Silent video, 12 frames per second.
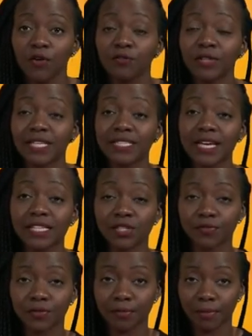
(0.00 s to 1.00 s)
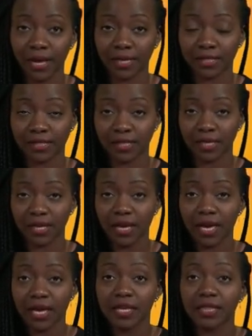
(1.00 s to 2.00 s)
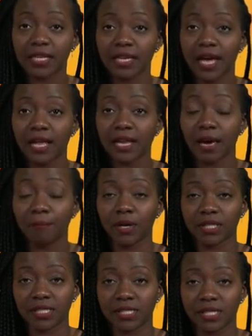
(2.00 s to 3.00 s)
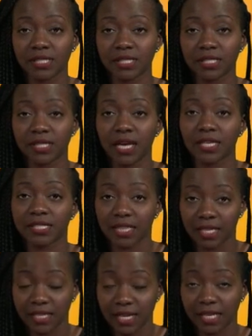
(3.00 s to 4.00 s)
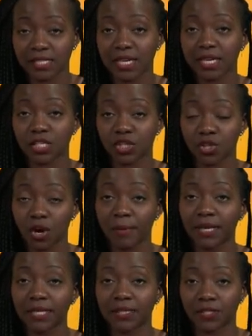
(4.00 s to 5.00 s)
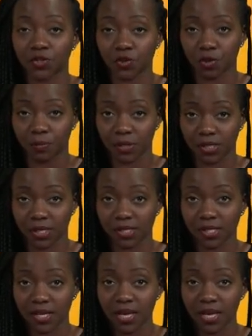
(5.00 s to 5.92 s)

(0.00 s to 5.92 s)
For the test of normality, the null hypothesis is that the data is normally distributed,